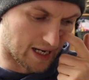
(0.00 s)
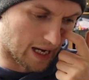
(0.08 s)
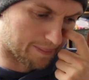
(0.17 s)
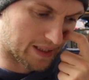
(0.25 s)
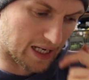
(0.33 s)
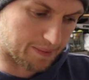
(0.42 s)

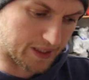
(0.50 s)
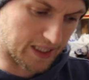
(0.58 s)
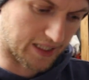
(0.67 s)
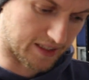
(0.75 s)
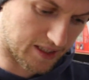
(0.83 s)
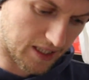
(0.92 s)
Happy
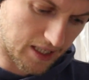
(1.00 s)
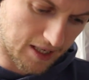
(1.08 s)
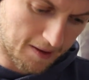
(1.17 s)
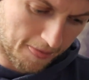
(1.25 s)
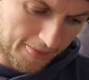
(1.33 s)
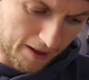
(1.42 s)

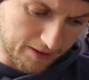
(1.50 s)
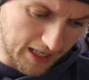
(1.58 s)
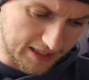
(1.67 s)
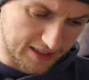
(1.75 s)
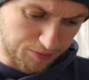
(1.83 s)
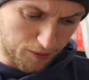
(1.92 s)
days. Now
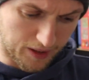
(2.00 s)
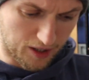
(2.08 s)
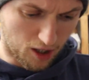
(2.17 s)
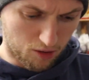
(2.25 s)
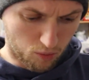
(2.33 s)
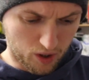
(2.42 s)
next is probably
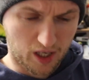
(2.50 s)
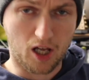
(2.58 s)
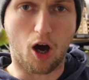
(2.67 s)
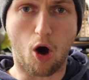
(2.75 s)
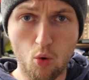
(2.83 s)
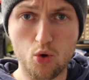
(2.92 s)
one of
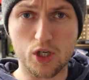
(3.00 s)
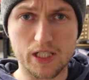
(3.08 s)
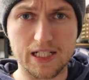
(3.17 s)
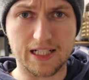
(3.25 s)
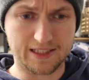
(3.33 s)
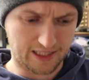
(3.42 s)
the
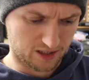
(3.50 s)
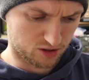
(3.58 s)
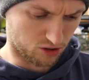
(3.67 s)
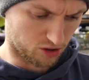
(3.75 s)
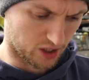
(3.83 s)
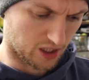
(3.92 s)
oldest listings
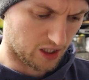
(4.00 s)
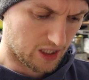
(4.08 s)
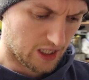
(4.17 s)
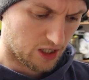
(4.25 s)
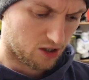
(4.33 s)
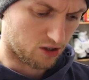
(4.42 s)
on our
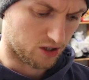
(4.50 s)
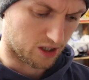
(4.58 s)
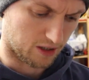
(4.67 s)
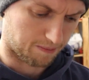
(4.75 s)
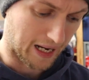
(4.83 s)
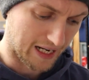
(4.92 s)

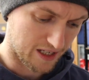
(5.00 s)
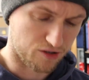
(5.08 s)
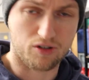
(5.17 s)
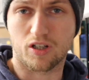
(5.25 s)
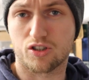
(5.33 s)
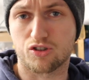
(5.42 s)
page,
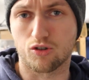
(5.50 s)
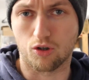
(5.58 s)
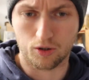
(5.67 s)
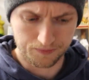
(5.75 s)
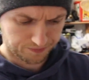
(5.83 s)
on our store.